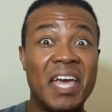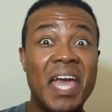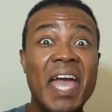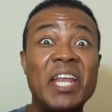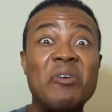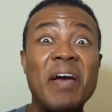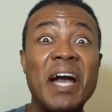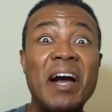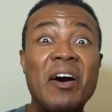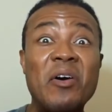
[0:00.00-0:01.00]
ain't no
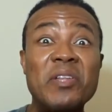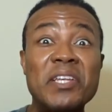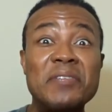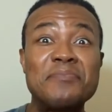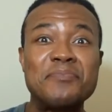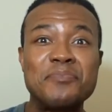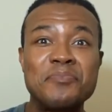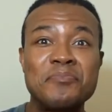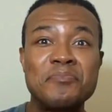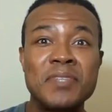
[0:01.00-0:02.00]
alcohol in it.
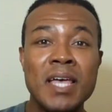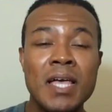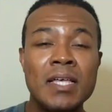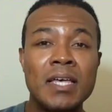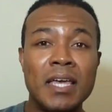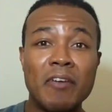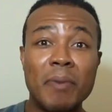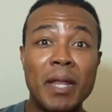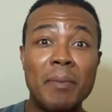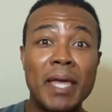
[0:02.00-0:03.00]

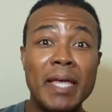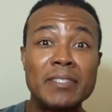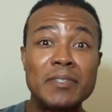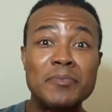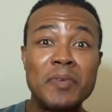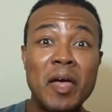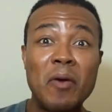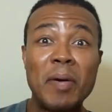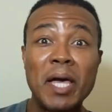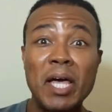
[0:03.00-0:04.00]
Everybody be asking,
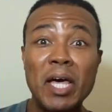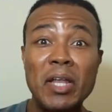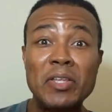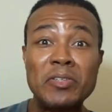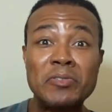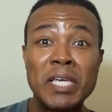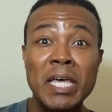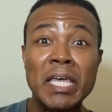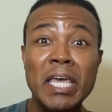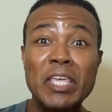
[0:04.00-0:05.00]
oh my God,
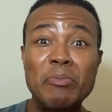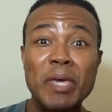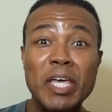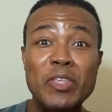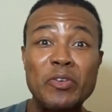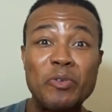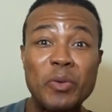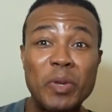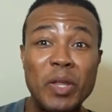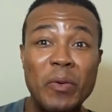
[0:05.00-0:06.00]
can you make us a
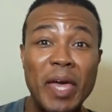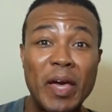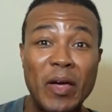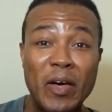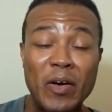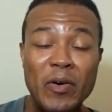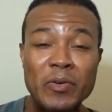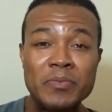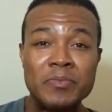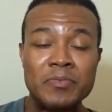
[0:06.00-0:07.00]
drink with no alcohol?
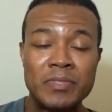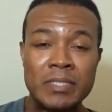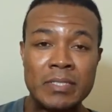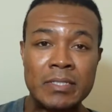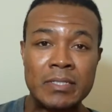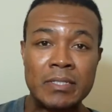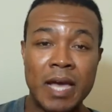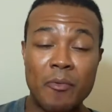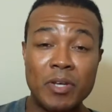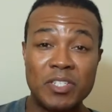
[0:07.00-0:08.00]

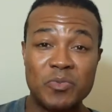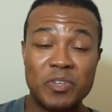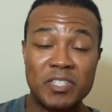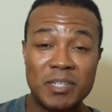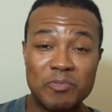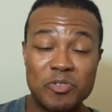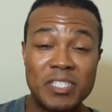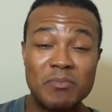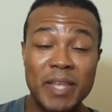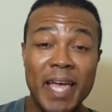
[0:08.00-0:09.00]
I really just want to tell them drink
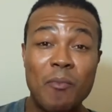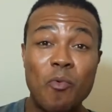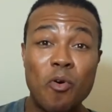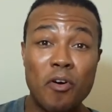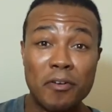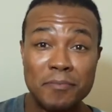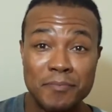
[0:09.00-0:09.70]
some damn water.